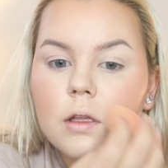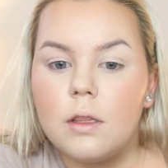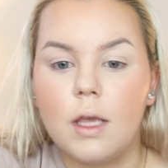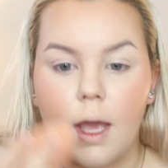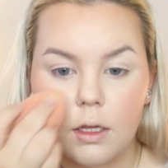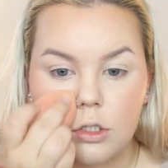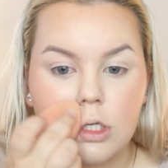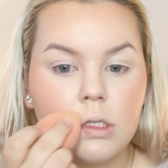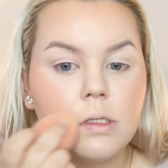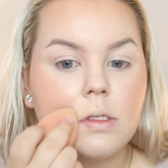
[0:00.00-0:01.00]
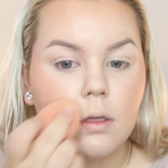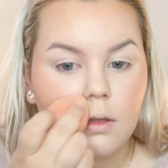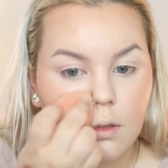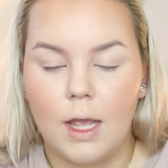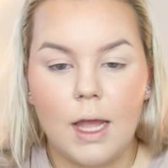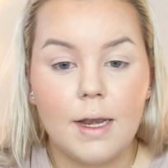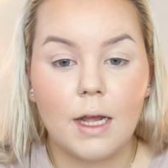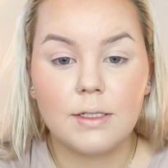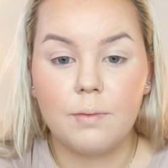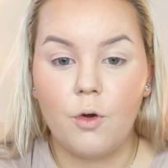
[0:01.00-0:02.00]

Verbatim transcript: the edges. Next, I'm